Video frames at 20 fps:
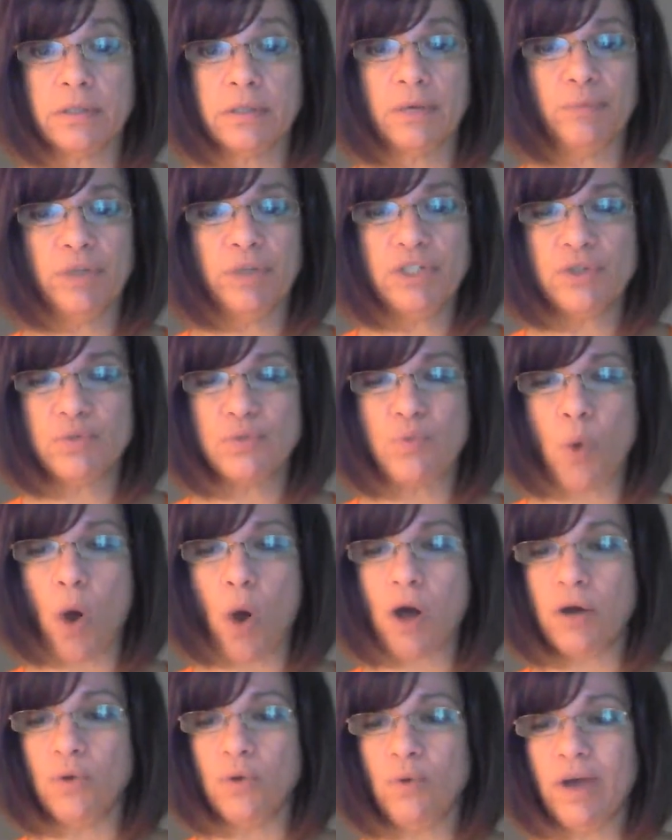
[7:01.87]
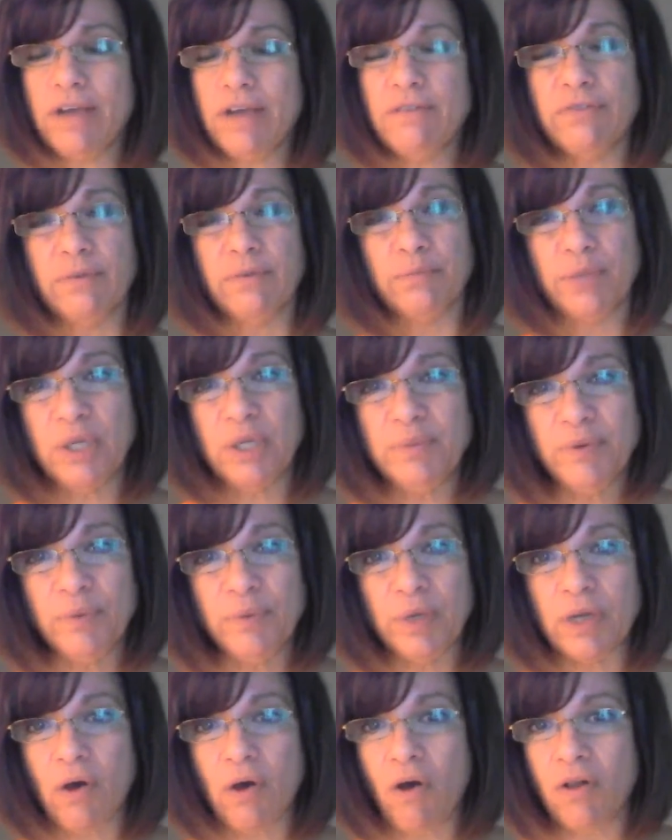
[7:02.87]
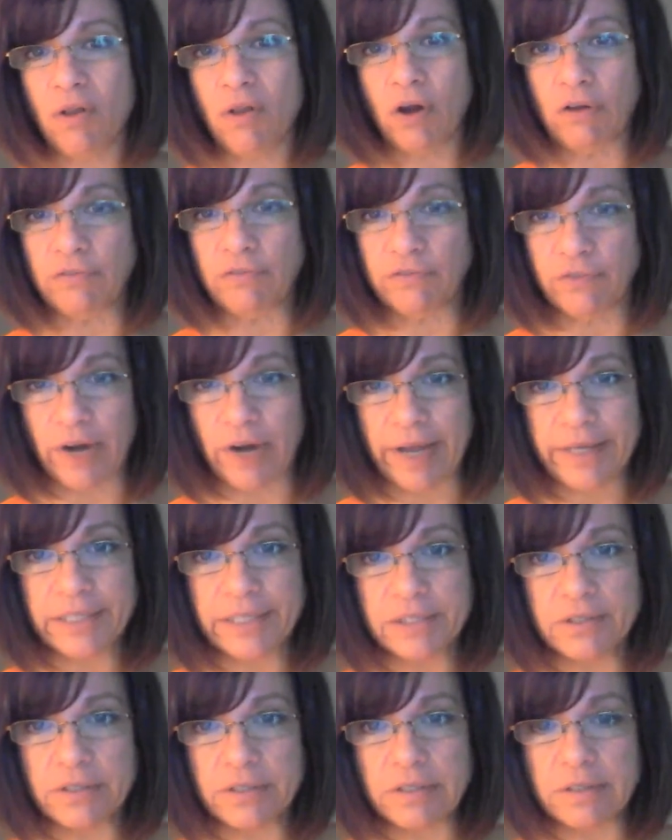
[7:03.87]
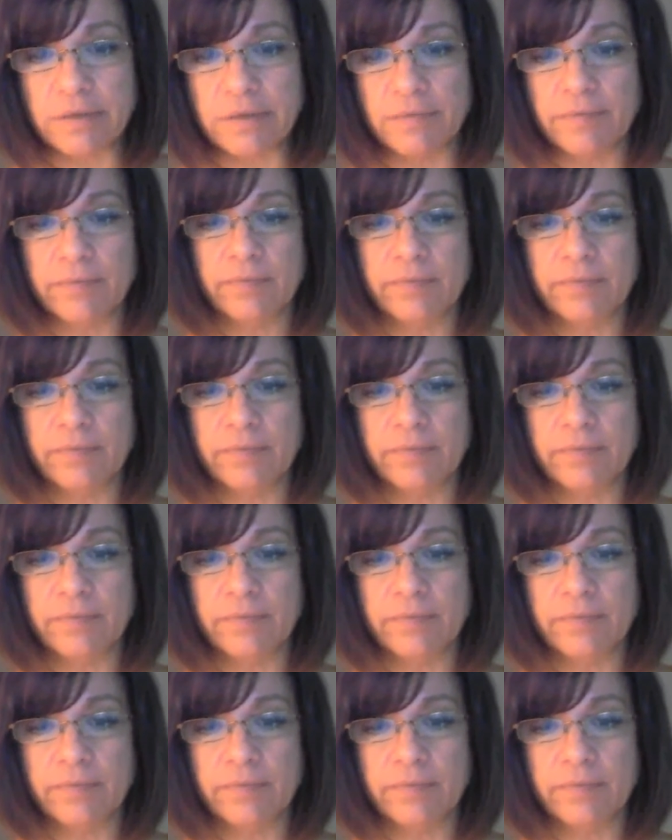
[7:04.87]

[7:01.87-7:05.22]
Can we just walk away from people we call our friends?